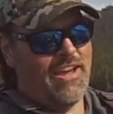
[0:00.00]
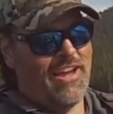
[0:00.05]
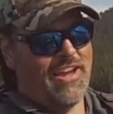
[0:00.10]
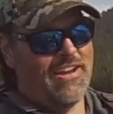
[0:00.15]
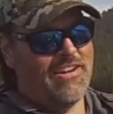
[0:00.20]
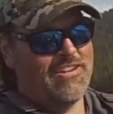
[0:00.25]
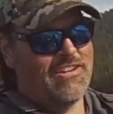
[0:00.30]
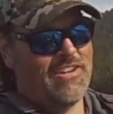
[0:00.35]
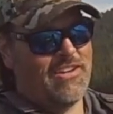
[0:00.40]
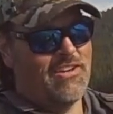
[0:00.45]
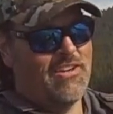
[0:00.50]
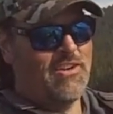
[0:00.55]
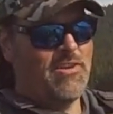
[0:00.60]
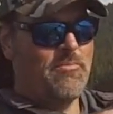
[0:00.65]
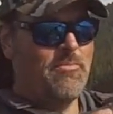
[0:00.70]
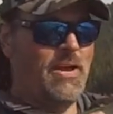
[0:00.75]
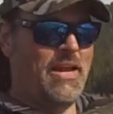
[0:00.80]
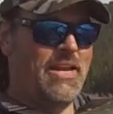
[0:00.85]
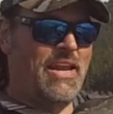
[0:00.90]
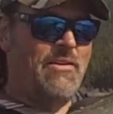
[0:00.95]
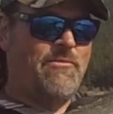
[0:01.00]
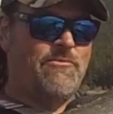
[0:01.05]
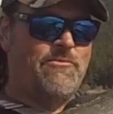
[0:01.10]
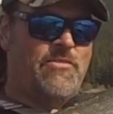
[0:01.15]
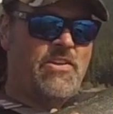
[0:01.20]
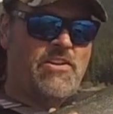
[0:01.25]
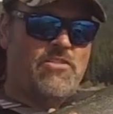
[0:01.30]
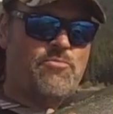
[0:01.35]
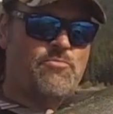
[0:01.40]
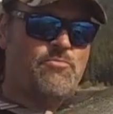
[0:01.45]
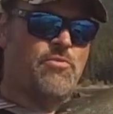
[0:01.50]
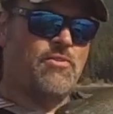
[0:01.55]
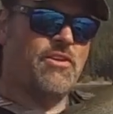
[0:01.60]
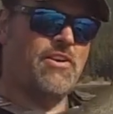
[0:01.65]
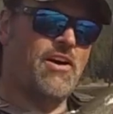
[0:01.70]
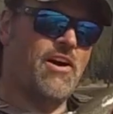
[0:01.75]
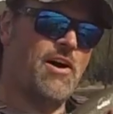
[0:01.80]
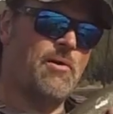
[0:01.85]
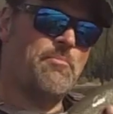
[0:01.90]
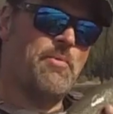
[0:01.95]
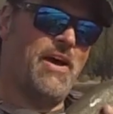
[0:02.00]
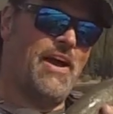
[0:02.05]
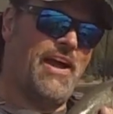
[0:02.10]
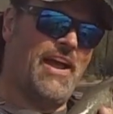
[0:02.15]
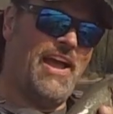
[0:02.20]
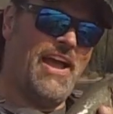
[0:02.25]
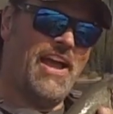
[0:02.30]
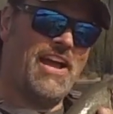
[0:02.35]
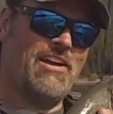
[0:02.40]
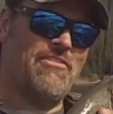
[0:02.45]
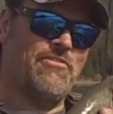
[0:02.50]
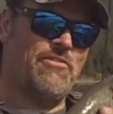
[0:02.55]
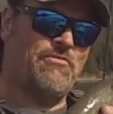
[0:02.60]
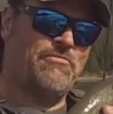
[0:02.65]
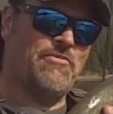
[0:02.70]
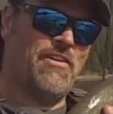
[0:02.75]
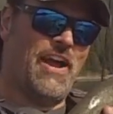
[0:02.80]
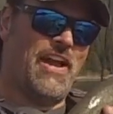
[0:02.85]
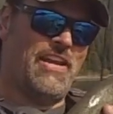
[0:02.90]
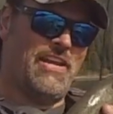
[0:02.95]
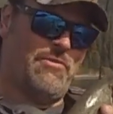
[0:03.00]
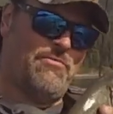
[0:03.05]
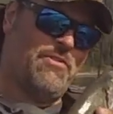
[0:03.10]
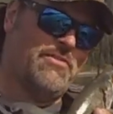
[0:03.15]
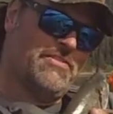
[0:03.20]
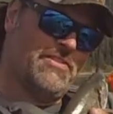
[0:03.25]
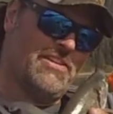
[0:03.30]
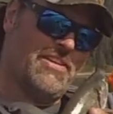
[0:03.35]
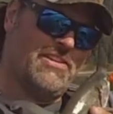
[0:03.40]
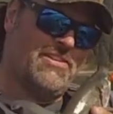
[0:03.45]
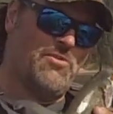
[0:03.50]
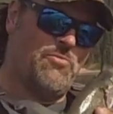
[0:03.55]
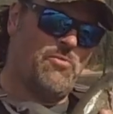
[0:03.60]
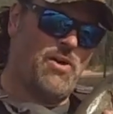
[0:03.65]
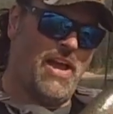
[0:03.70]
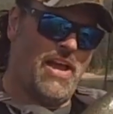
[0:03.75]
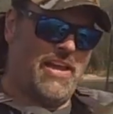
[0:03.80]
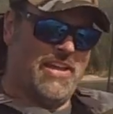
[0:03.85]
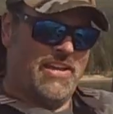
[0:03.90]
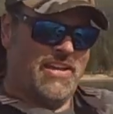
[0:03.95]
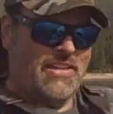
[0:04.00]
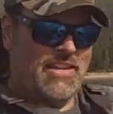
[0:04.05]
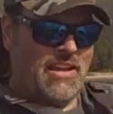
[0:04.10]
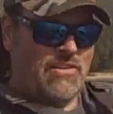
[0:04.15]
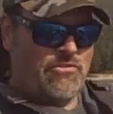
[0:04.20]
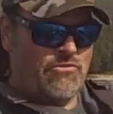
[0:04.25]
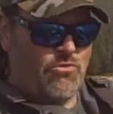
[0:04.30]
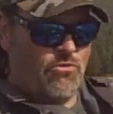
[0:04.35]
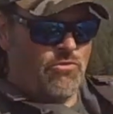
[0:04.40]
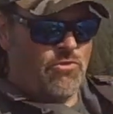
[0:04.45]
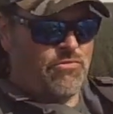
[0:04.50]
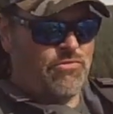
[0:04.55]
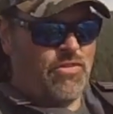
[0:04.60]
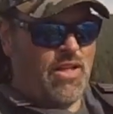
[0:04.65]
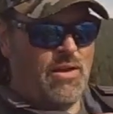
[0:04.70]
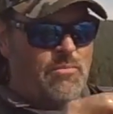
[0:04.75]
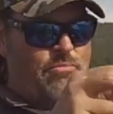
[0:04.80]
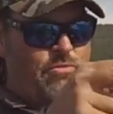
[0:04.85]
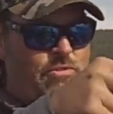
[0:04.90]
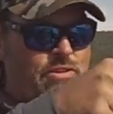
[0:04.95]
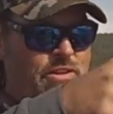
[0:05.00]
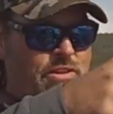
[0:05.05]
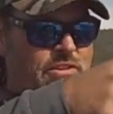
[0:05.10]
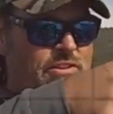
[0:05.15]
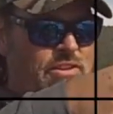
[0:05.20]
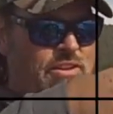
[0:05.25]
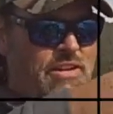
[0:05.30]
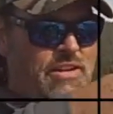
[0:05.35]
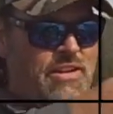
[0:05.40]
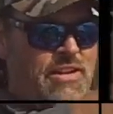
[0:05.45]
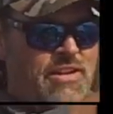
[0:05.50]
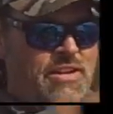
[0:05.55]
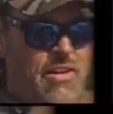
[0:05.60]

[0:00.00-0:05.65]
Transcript: And man, that fish put up a heck of a fight. He wasn't getting away. He hit that trolling fly pretty good.